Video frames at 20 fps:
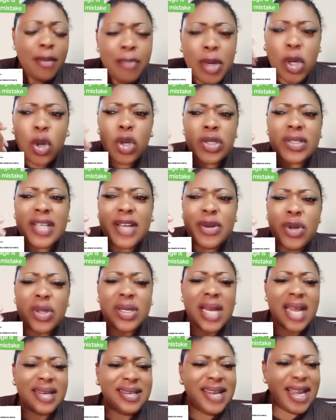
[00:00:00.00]
Because they
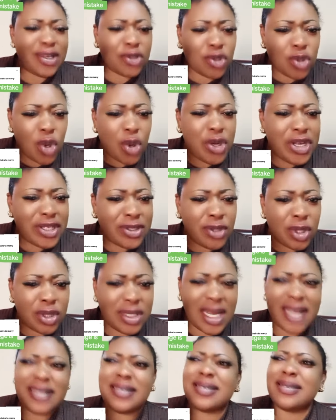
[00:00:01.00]
know that their son is
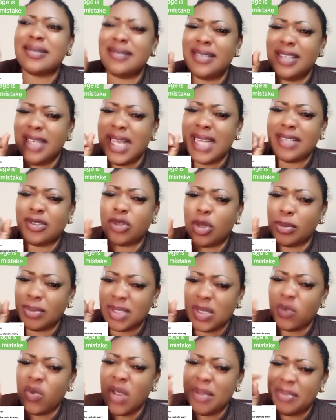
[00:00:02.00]
not that, he gets
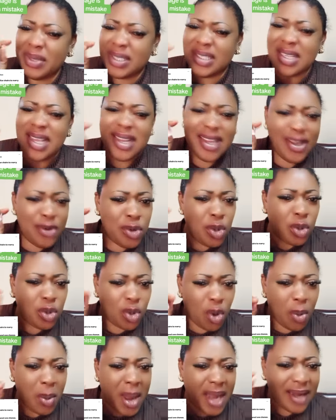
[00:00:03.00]
something where we say, he no
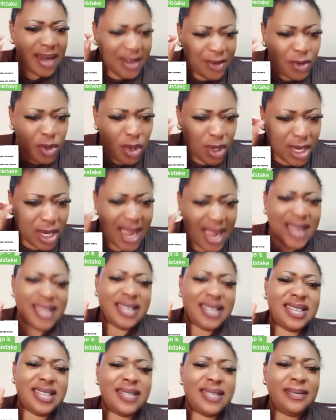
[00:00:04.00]
normal, he no
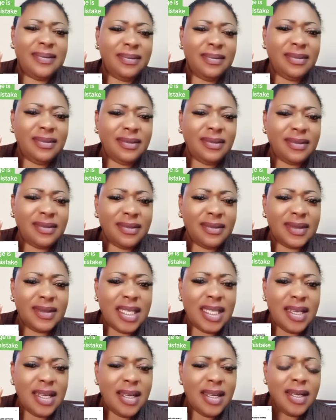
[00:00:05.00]
gadge.
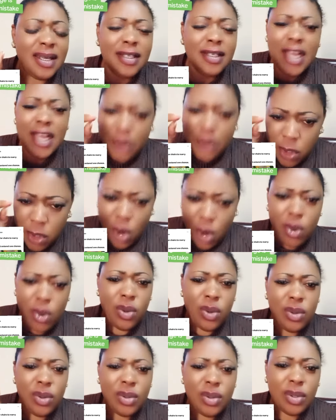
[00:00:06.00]
They
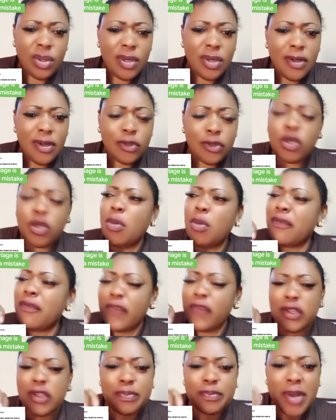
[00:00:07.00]
know. Some
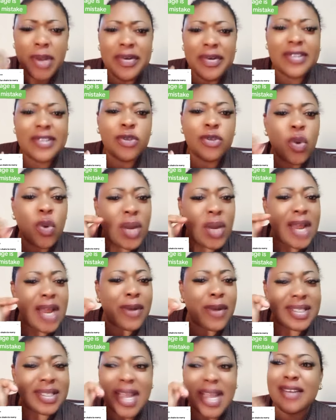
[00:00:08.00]
of us parents know when
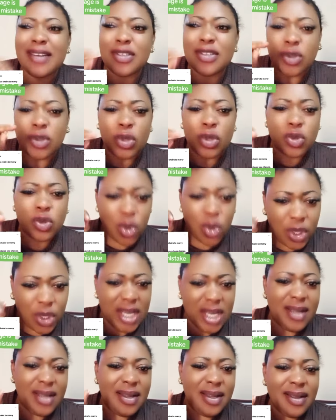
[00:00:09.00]
our child is not
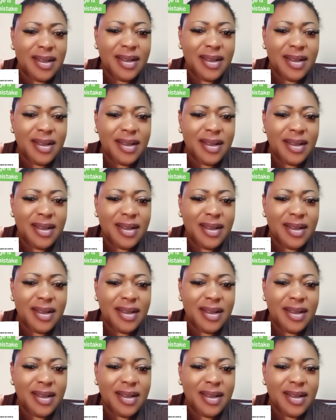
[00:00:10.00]
okay.